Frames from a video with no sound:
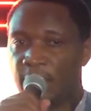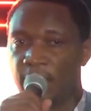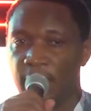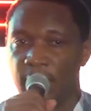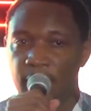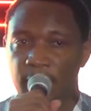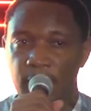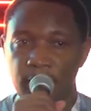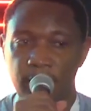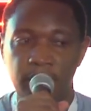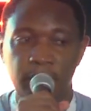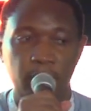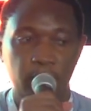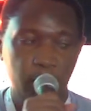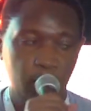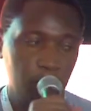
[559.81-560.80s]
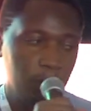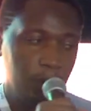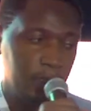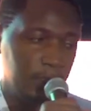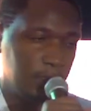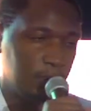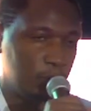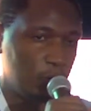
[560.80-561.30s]
And the way
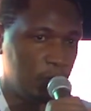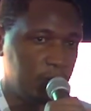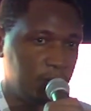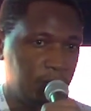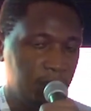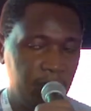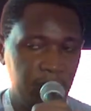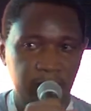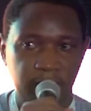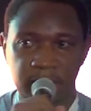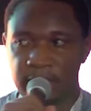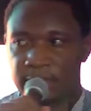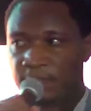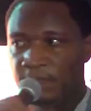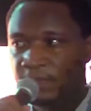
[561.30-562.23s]
Kubernetes works is